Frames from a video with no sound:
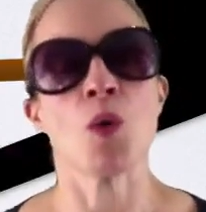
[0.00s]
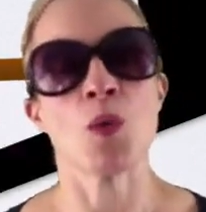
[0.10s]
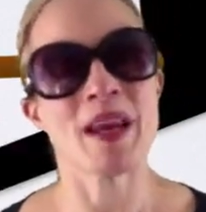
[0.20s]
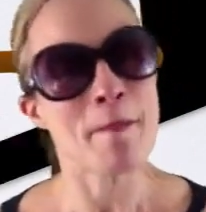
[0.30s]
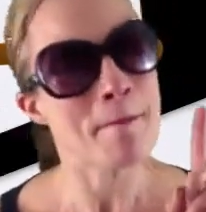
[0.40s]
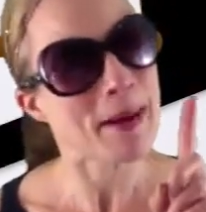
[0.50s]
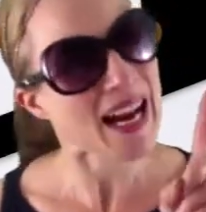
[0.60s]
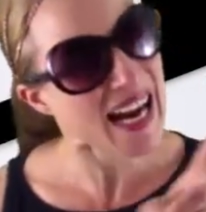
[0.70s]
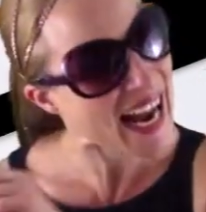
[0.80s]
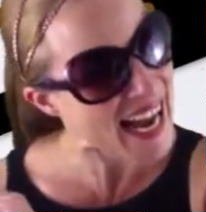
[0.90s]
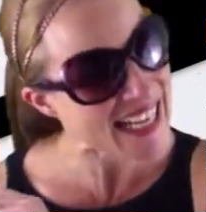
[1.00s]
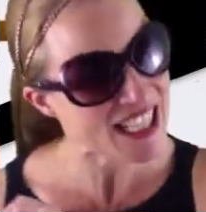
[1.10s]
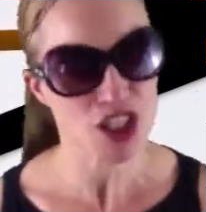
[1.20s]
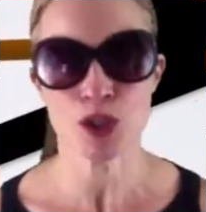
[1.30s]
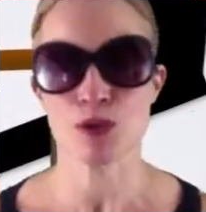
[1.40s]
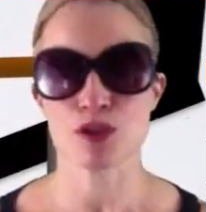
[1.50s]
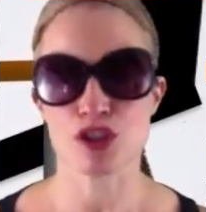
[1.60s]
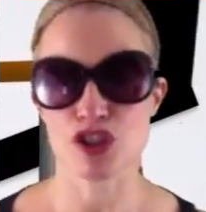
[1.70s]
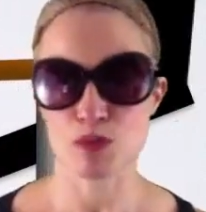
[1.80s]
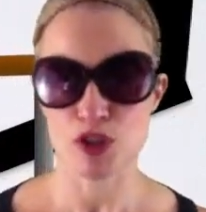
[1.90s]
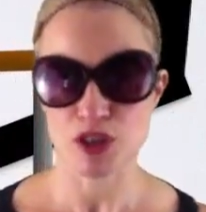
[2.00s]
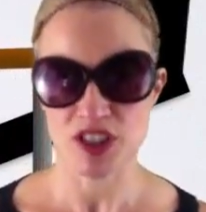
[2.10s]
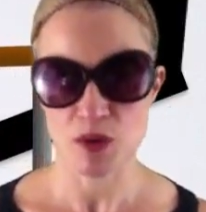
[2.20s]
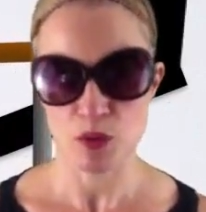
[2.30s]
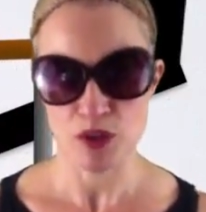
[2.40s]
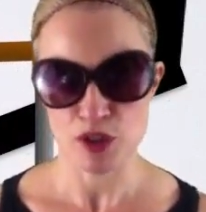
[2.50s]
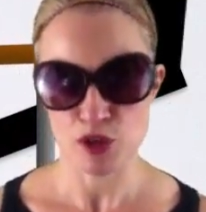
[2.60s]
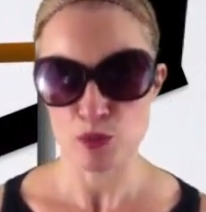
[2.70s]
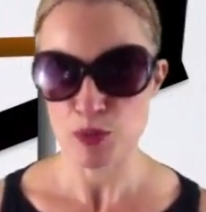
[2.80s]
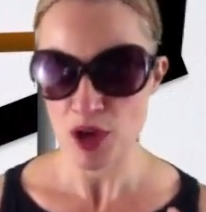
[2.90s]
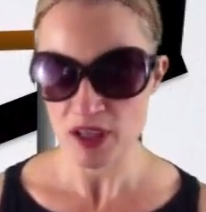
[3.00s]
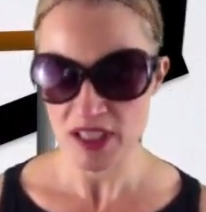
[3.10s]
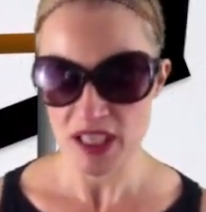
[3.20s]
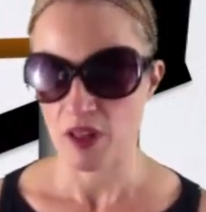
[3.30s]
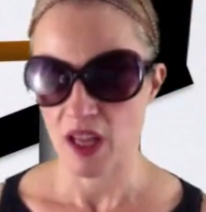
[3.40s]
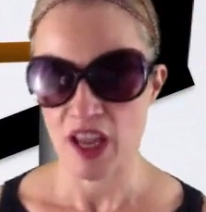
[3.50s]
we can use the subjunctive with a superlative